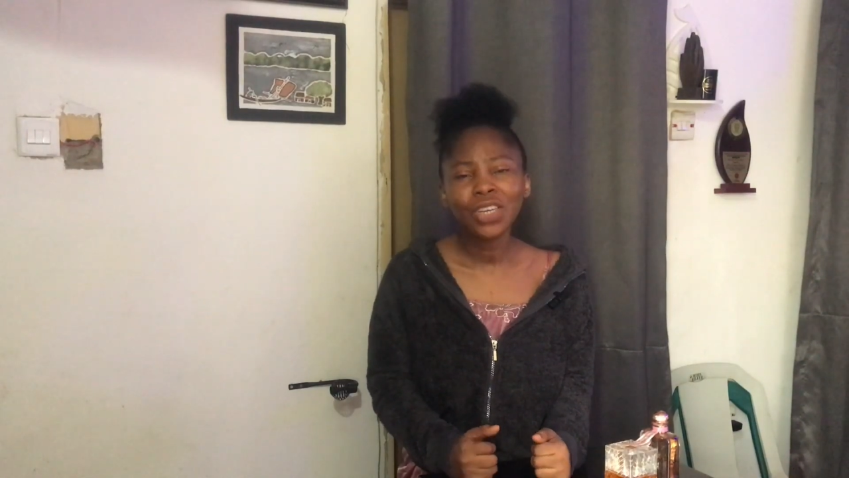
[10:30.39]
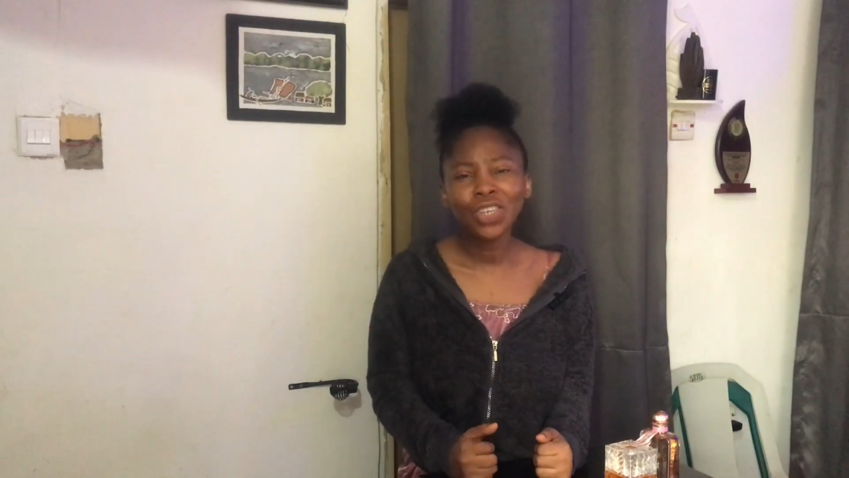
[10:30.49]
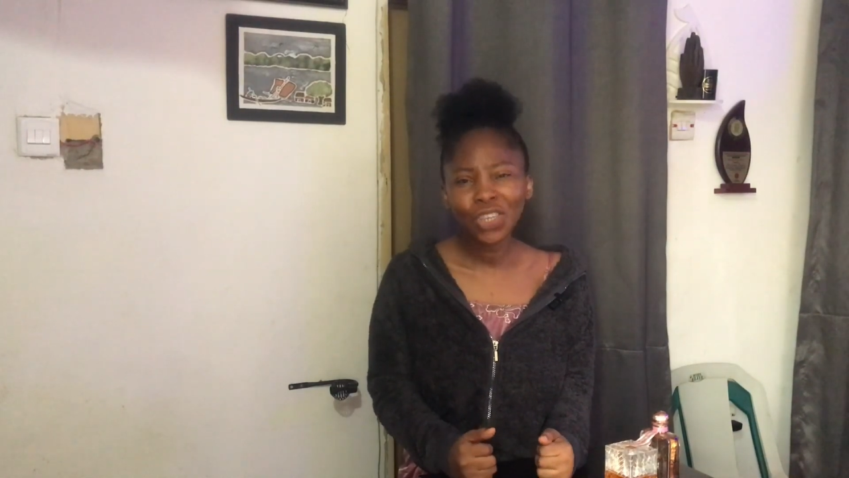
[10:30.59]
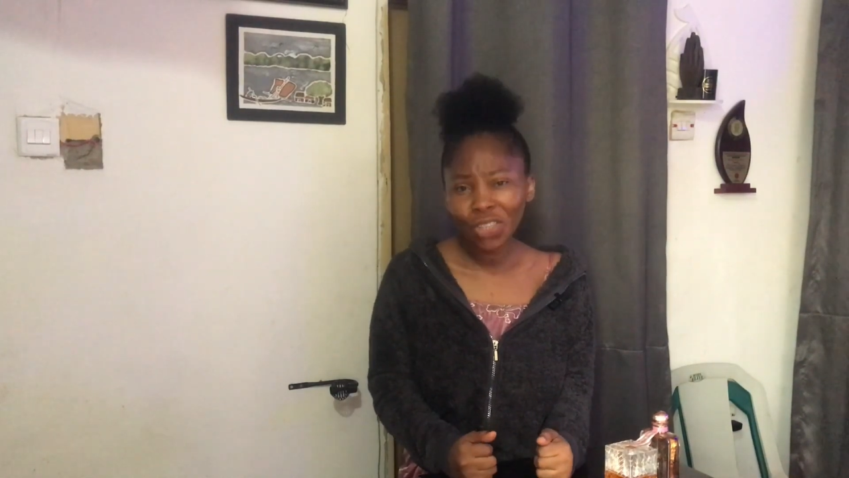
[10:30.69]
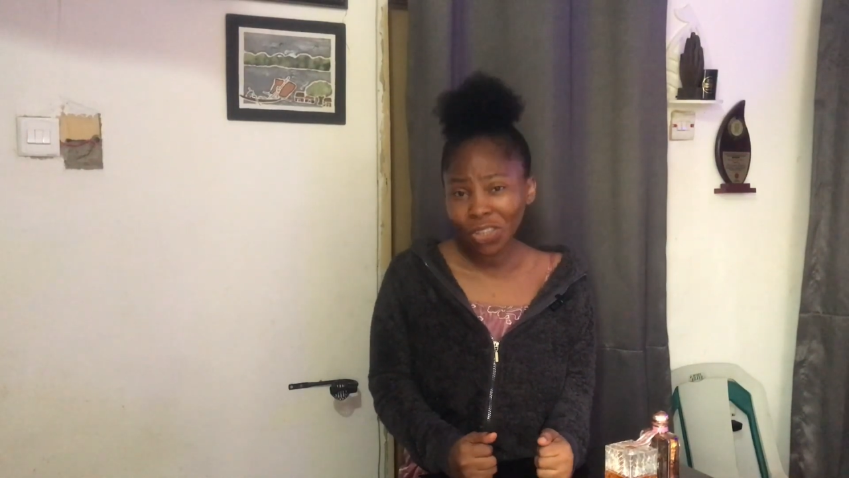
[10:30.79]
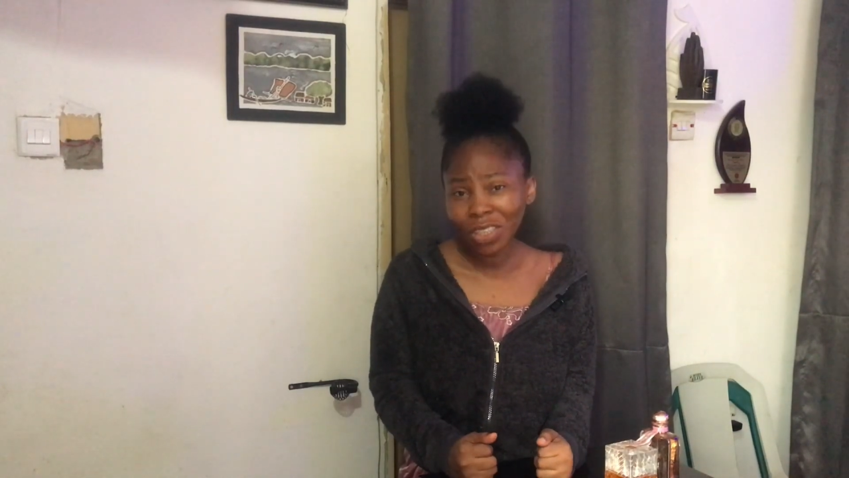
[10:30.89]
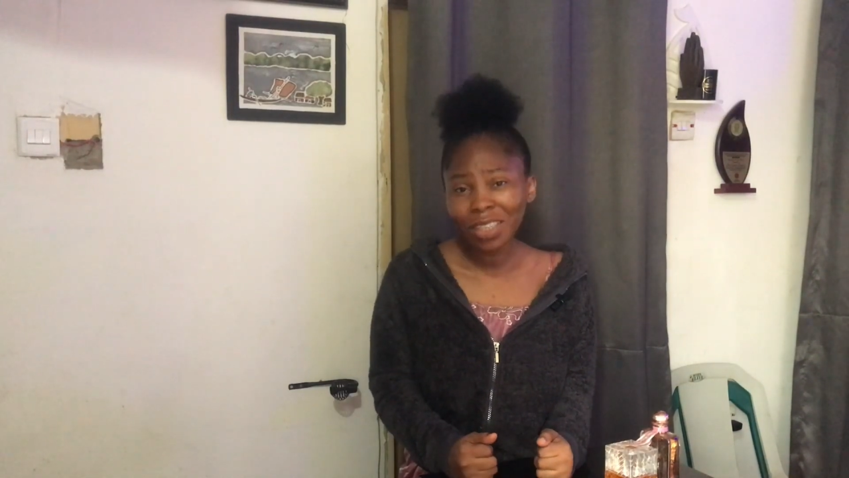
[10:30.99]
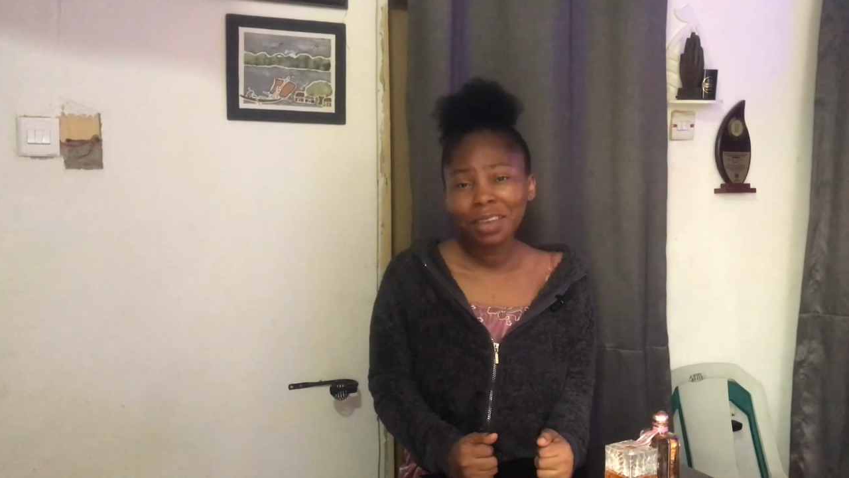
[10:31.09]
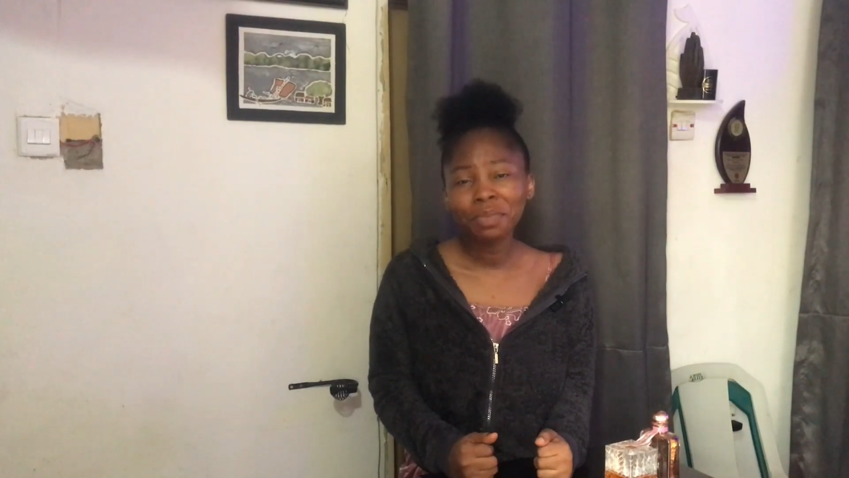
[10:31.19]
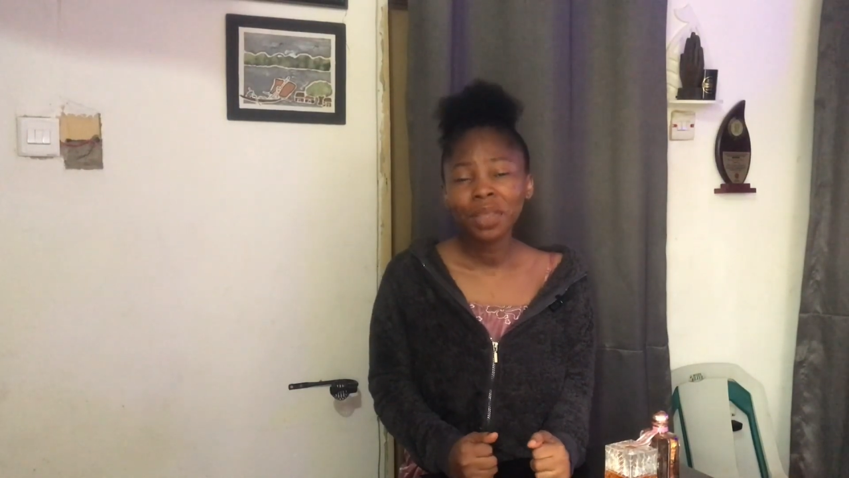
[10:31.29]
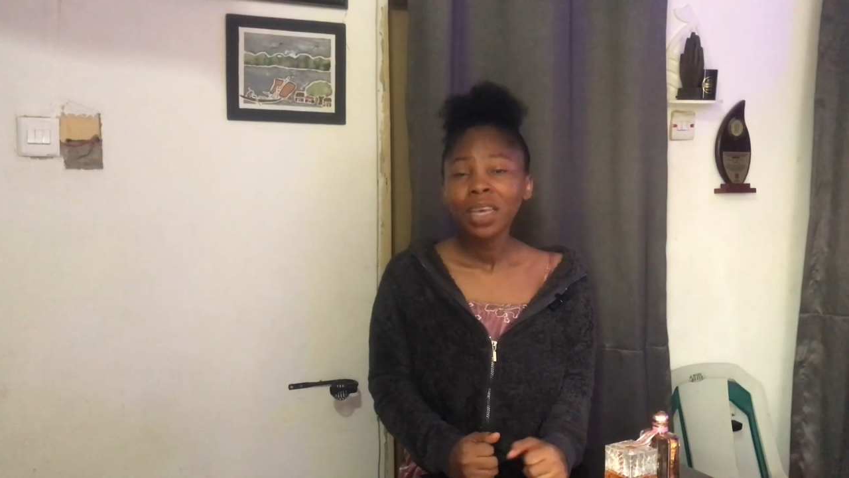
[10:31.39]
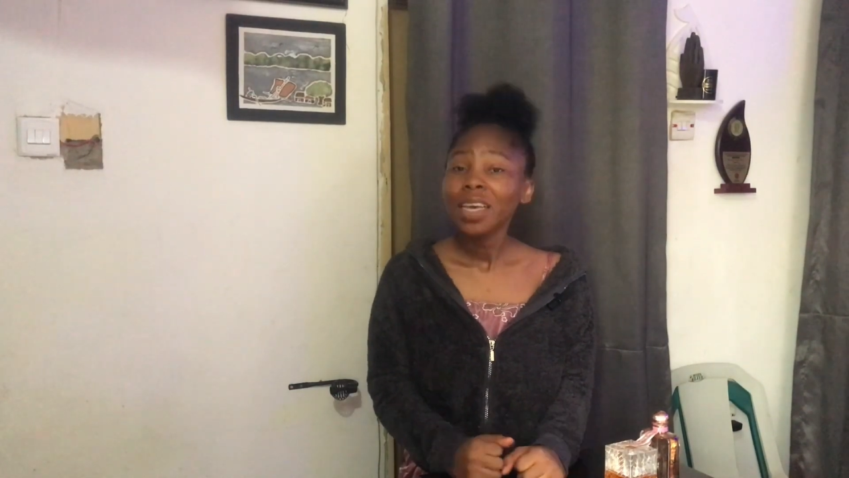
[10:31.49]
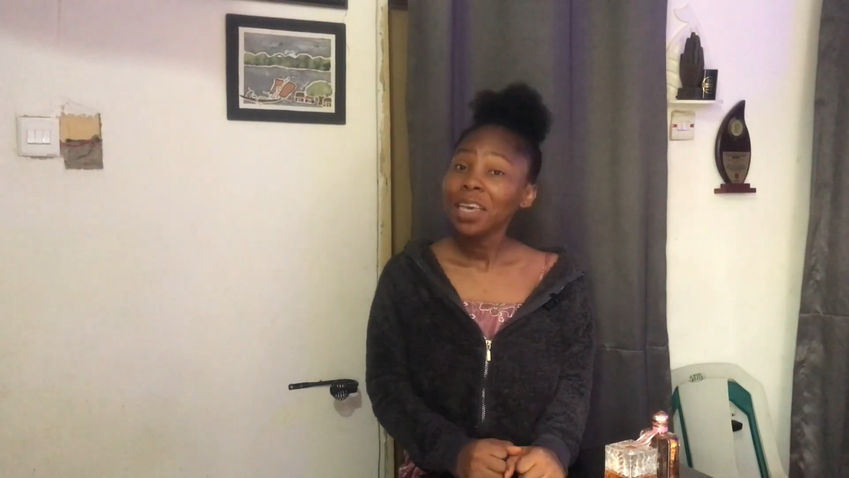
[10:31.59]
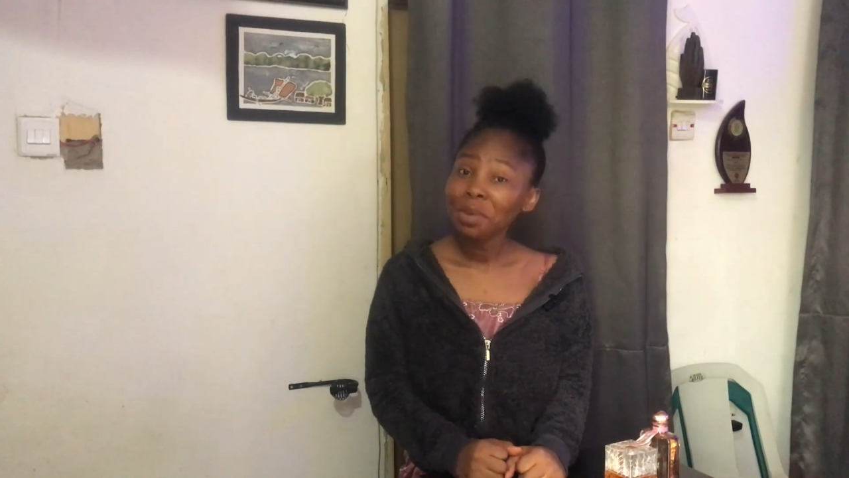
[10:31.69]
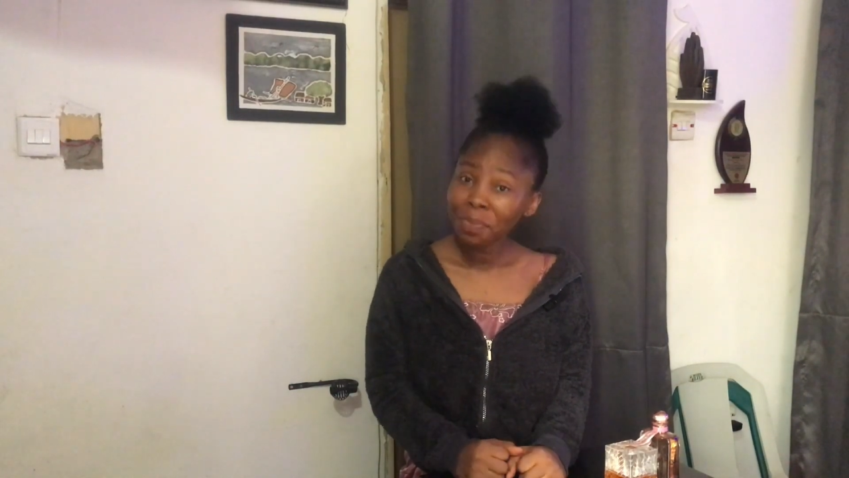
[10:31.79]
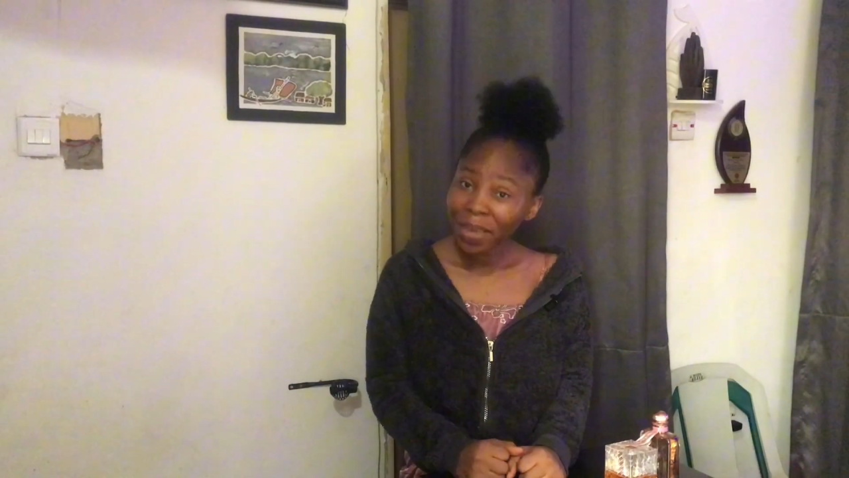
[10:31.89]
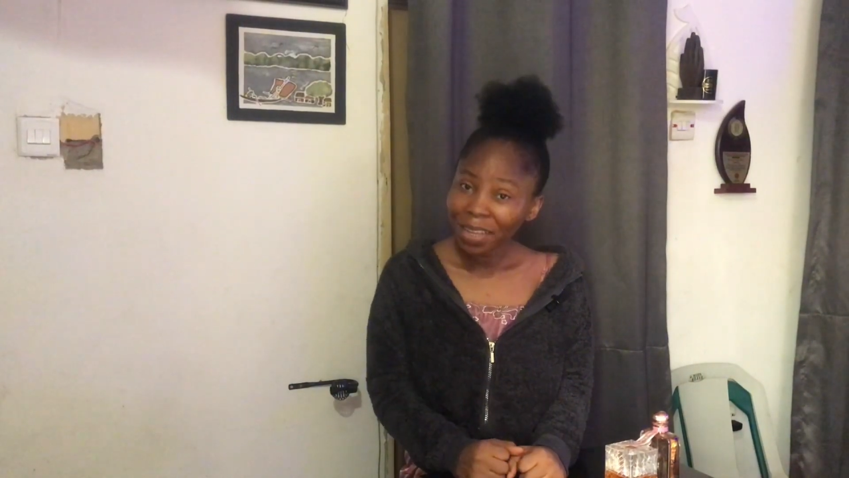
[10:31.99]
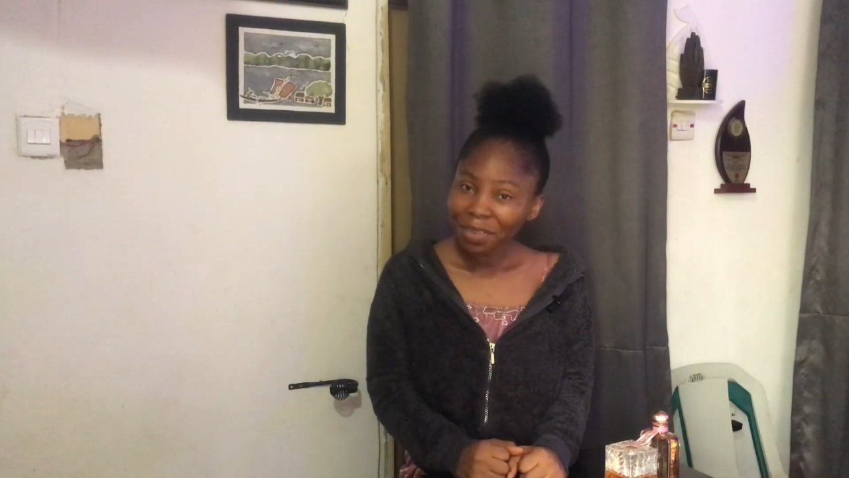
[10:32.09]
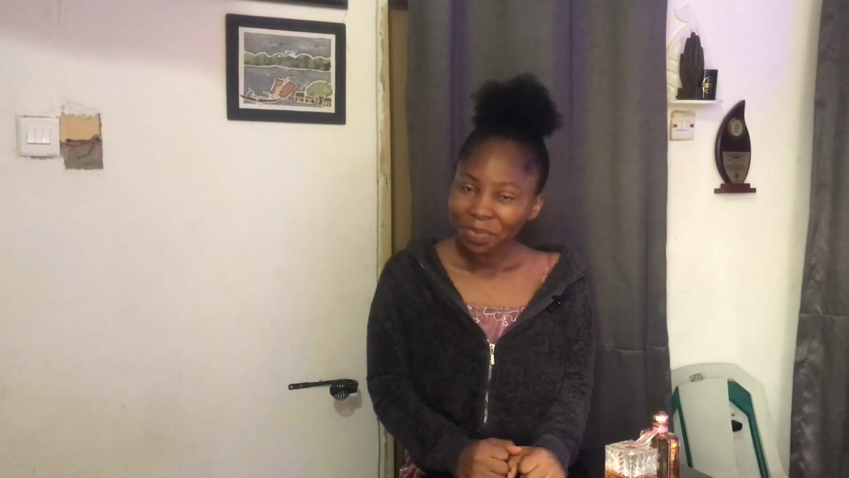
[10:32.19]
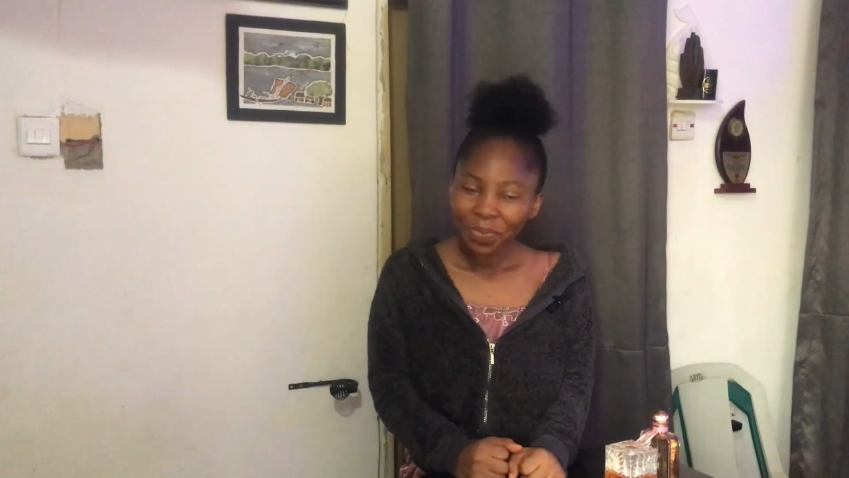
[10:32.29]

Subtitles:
in Jesus' name. Amen.